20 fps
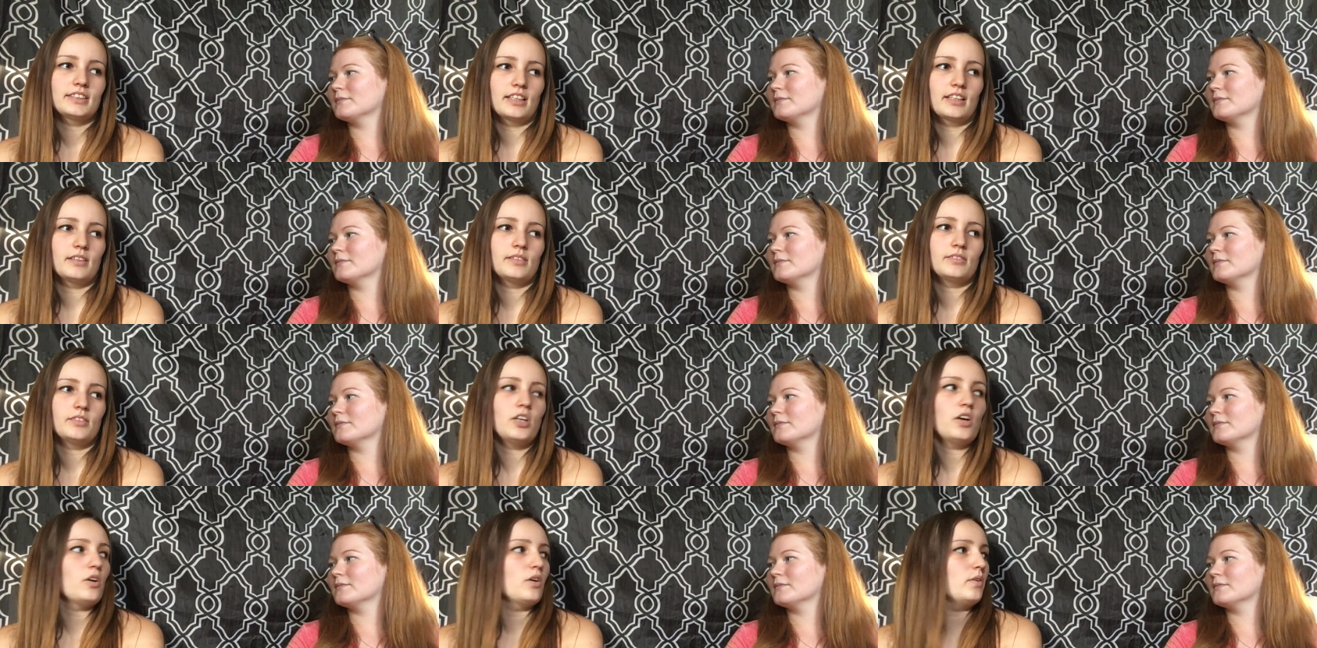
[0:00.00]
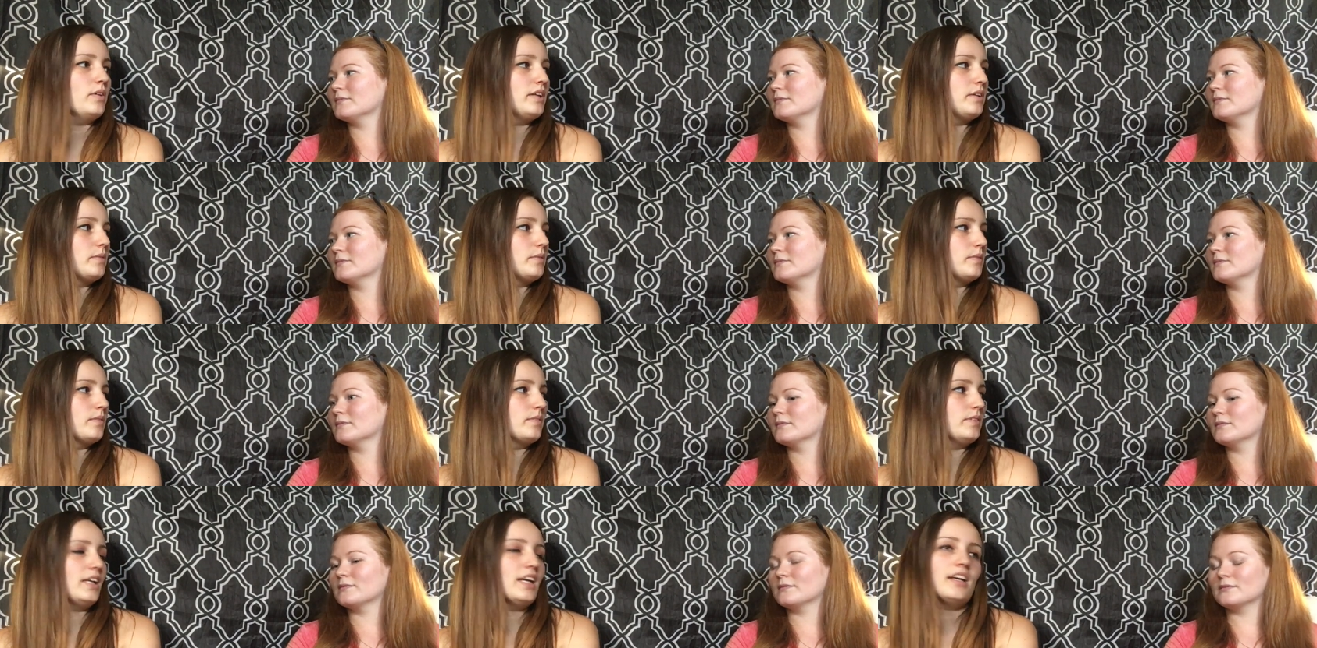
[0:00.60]
Speaker 1: I got no it
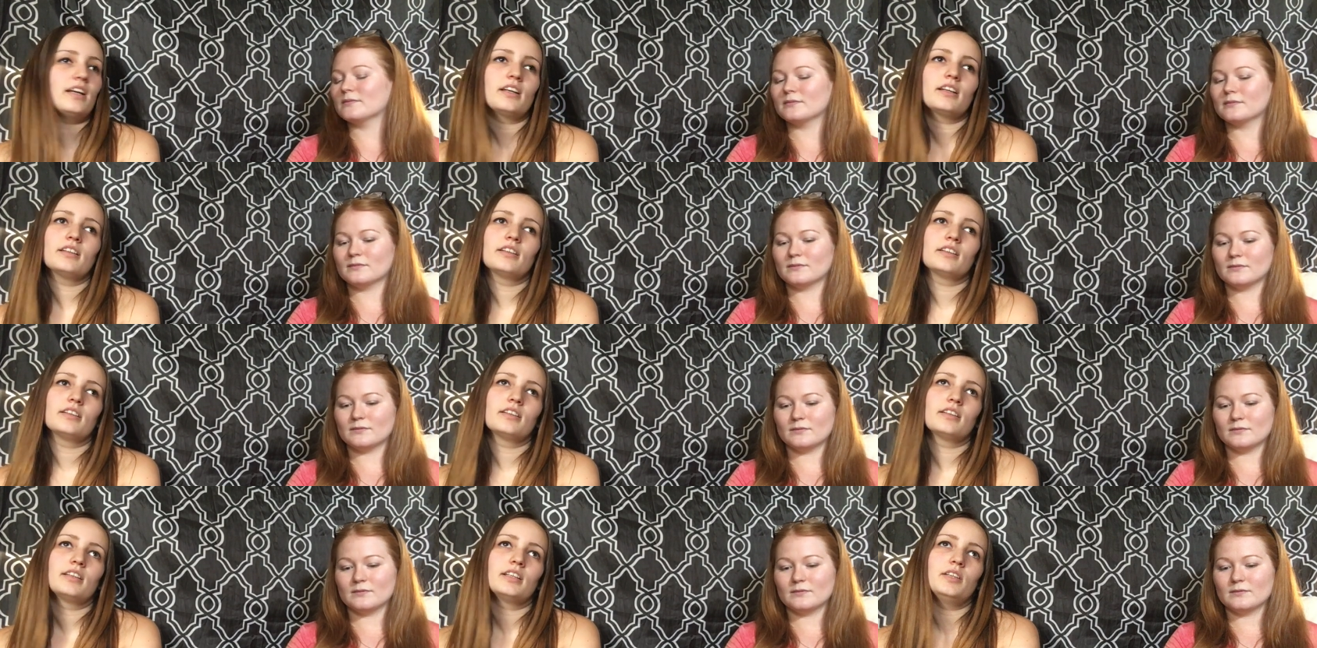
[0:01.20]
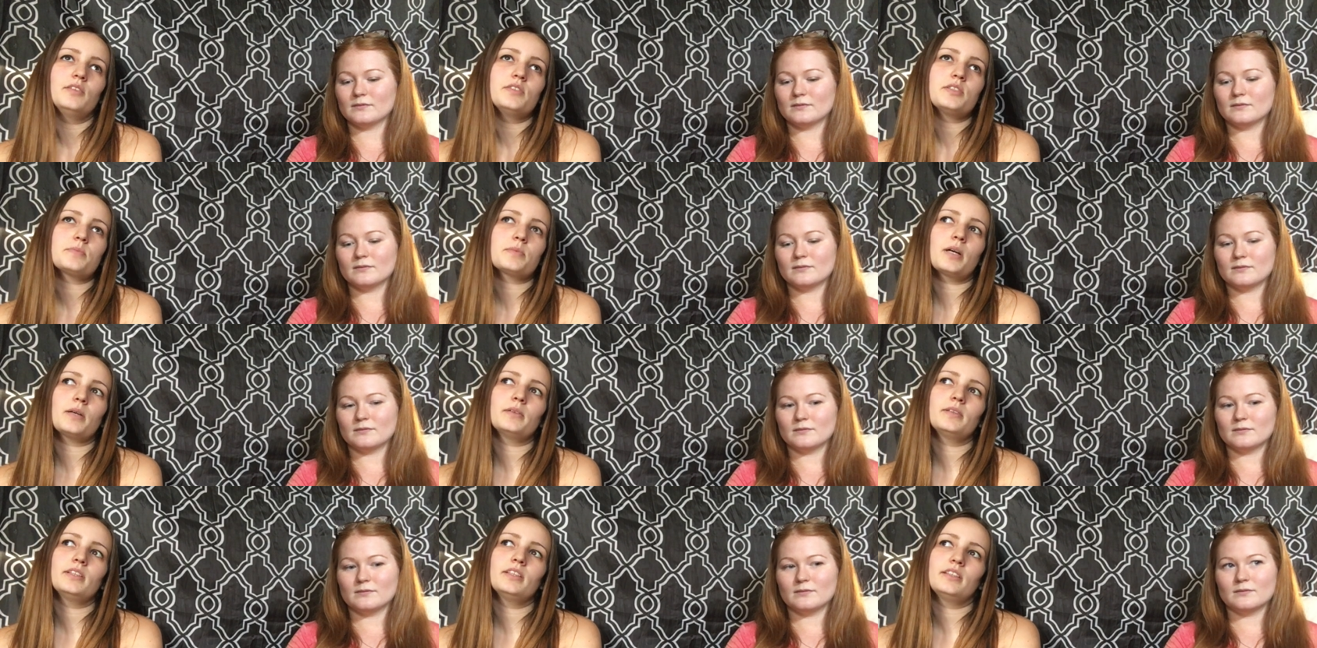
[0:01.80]
yeah. It was
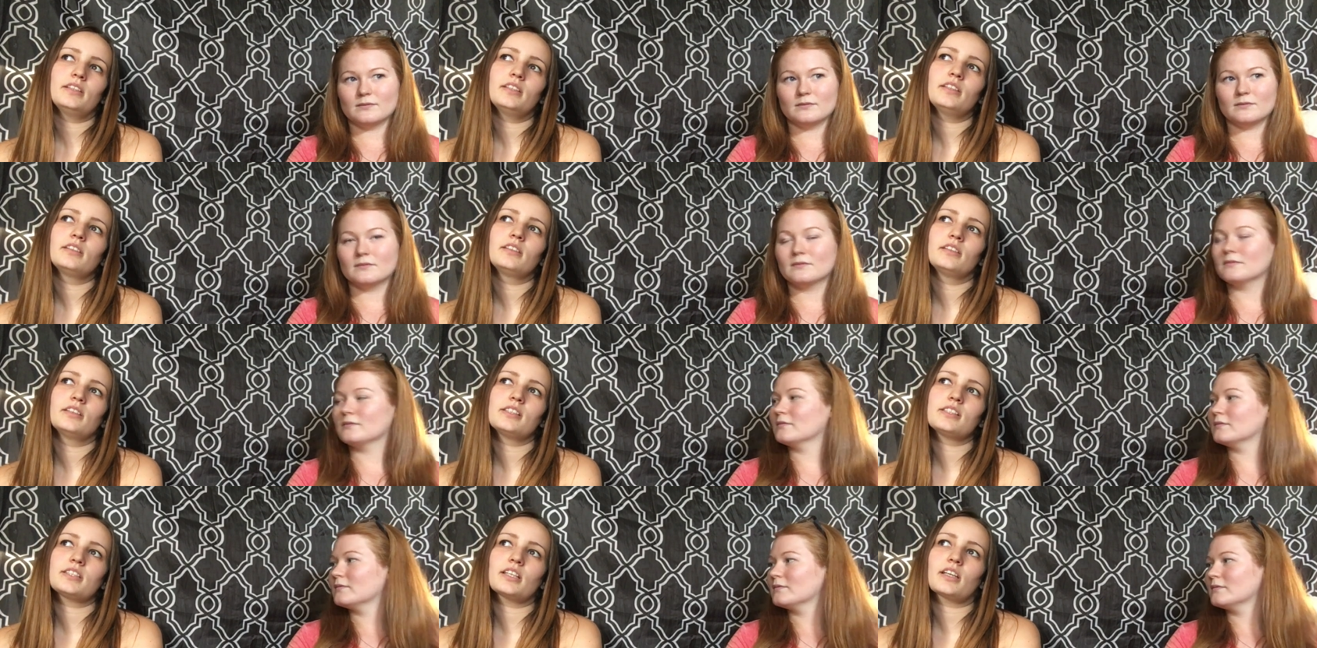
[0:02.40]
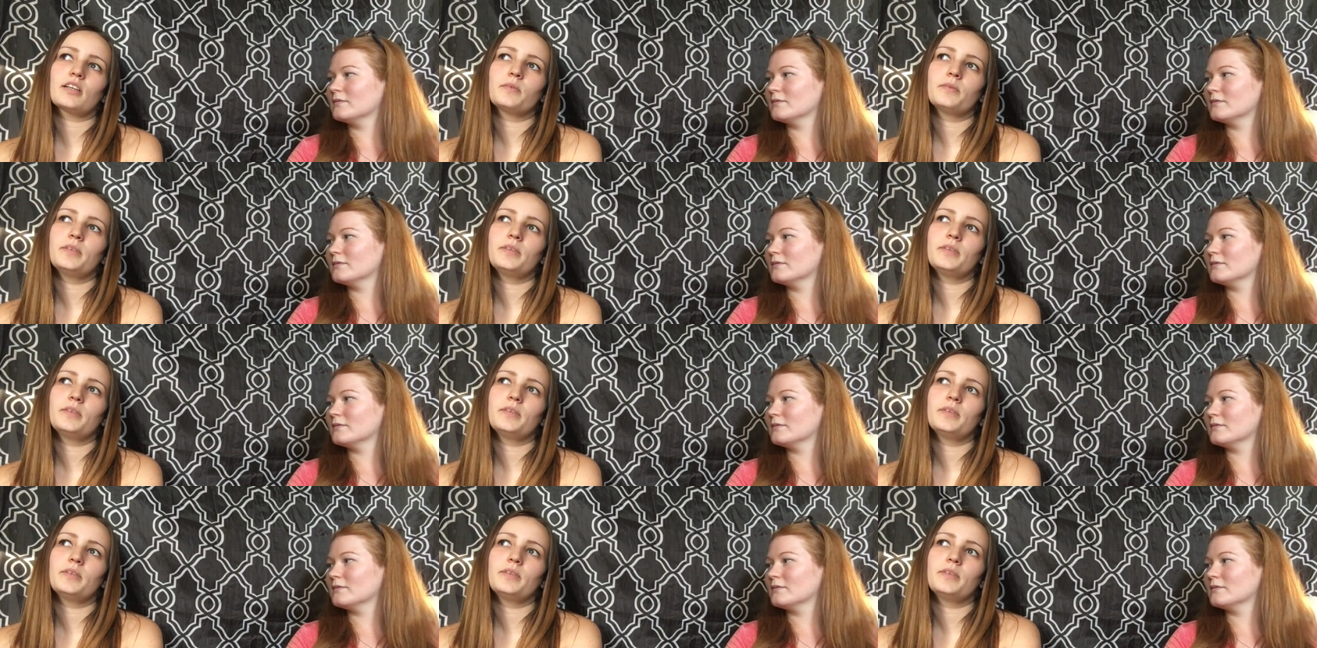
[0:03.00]
probably the second